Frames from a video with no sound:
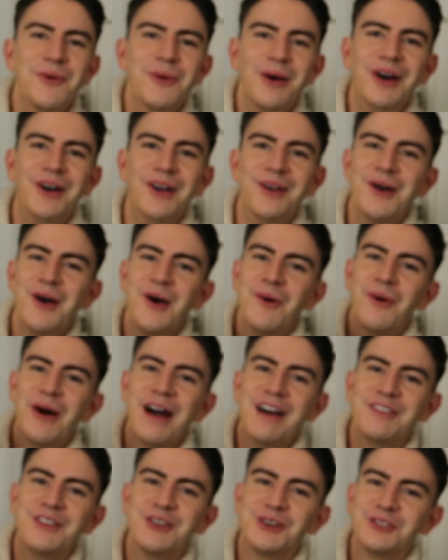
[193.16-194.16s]
well,
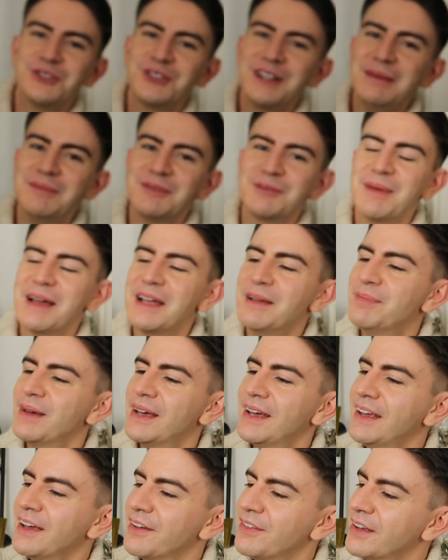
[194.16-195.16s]
whatever your dreams may
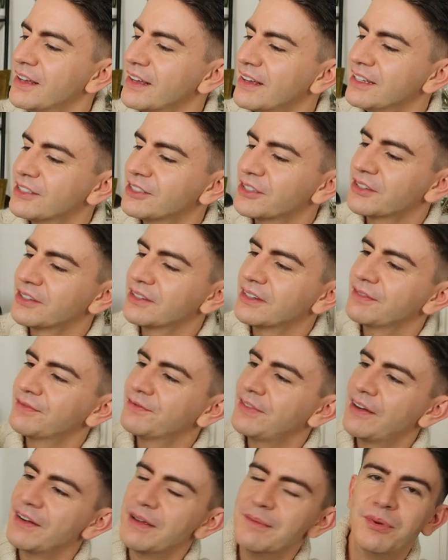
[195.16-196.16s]
be. I think it's
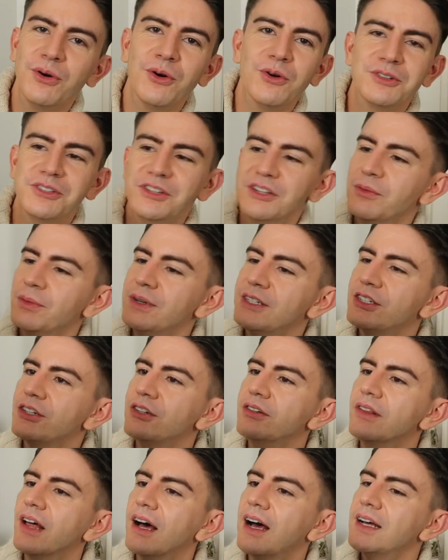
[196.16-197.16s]
very important that we
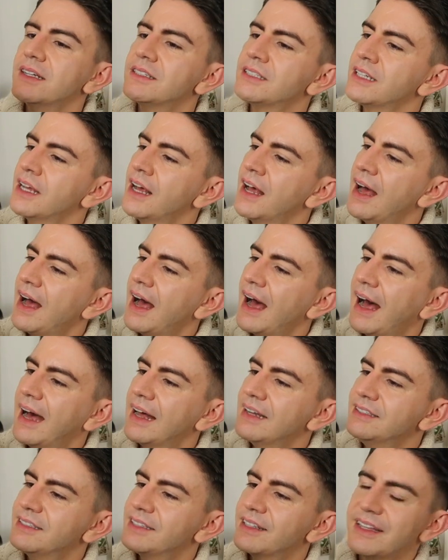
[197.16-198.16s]
do that.
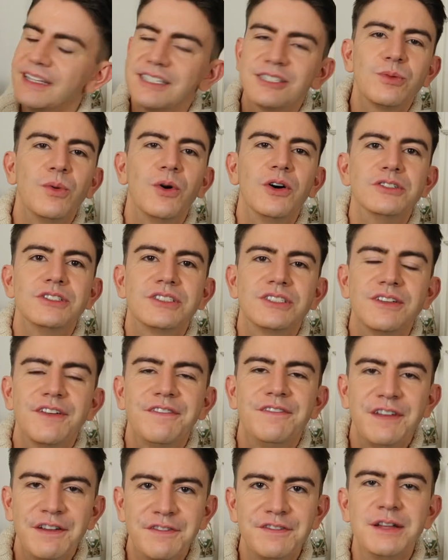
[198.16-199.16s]
And this was
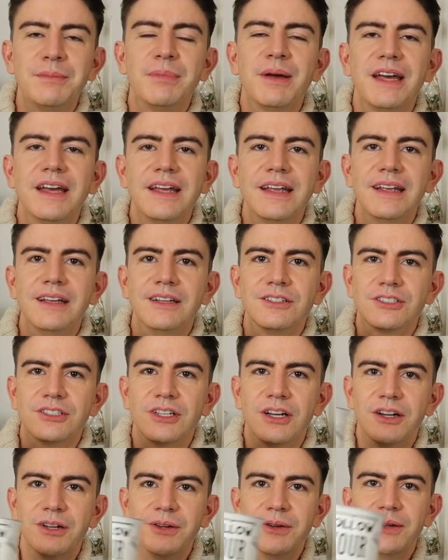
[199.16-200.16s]
50p, so